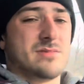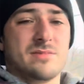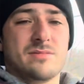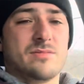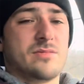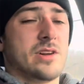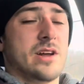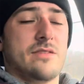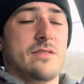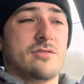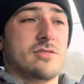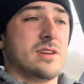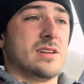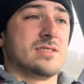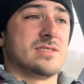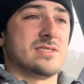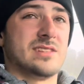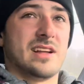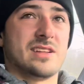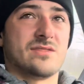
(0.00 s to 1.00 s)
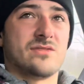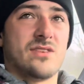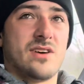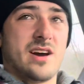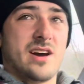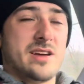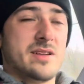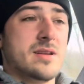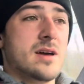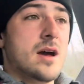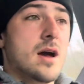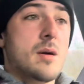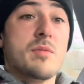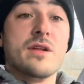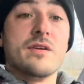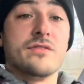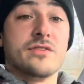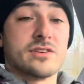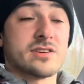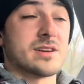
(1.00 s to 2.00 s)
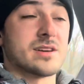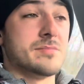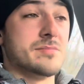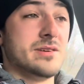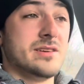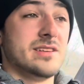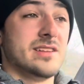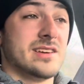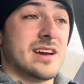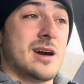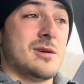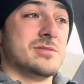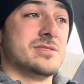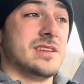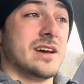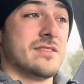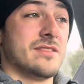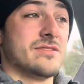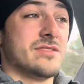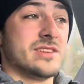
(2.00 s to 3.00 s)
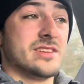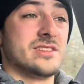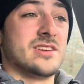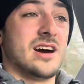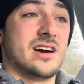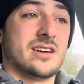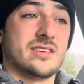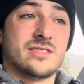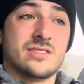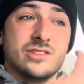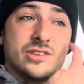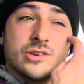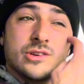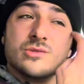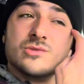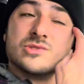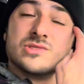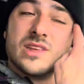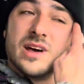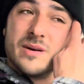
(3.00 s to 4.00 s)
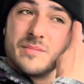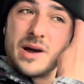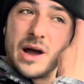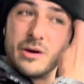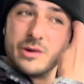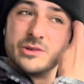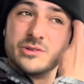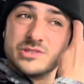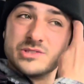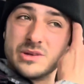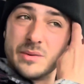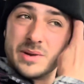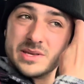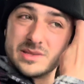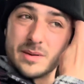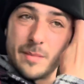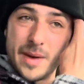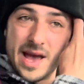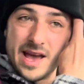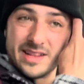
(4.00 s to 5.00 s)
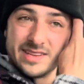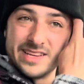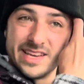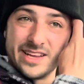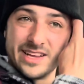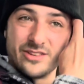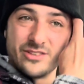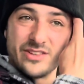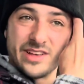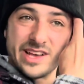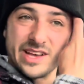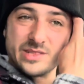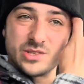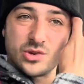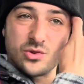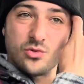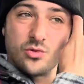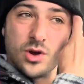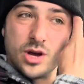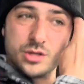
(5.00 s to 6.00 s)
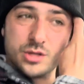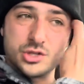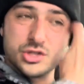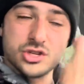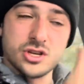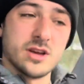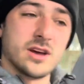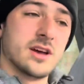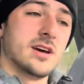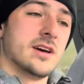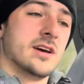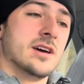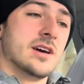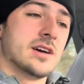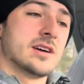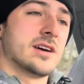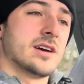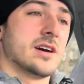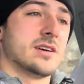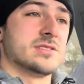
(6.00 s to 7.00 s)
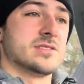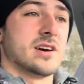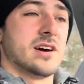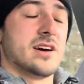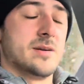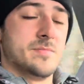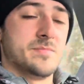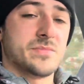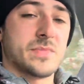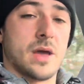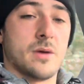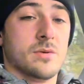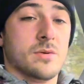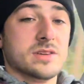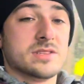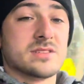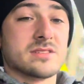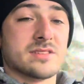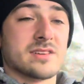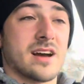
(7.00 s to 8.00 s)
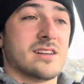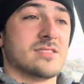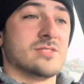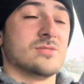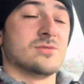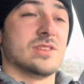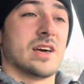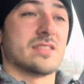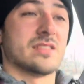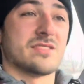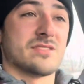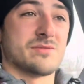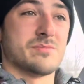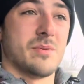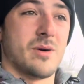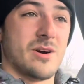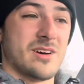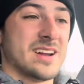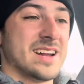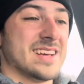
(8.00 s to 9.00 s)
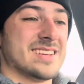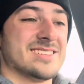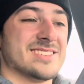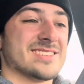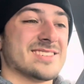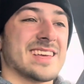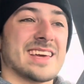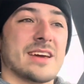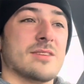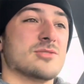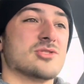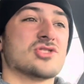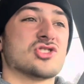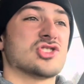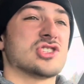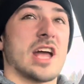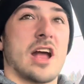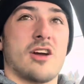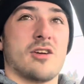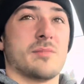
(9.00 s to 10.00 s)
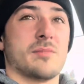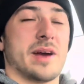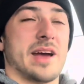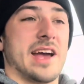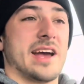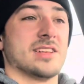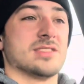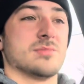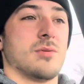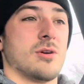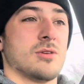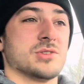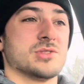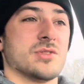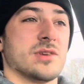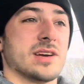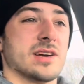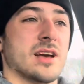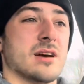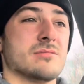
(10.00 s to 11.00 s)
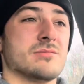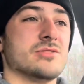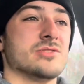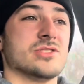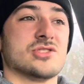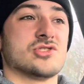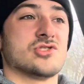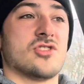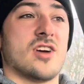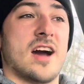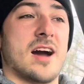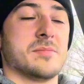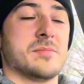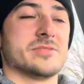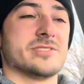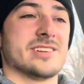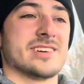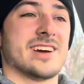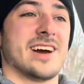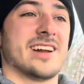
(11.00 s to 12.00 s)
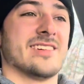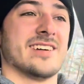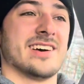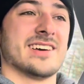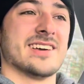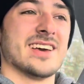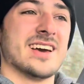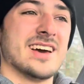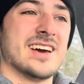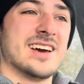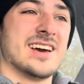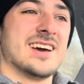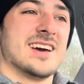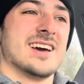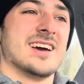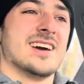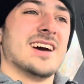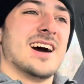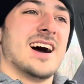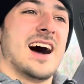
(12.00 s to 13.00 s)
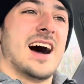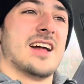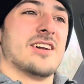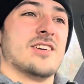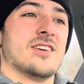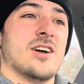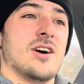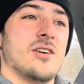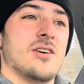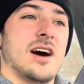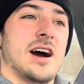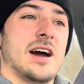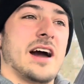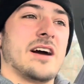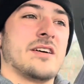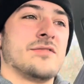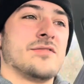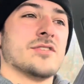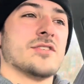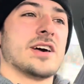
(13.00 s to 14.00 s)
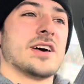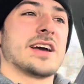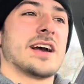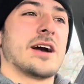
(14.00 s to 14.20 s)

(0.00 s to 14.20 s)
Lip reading: whatever, that's fine. But if you're competing, I would definitely not use them. I would use them as a band-aid or like as a crutch, because I recently got a new deadlift bar and I just like, it was just tearing my hands apart, so I kept using straps, and it kind of like, I don't know, I feel like I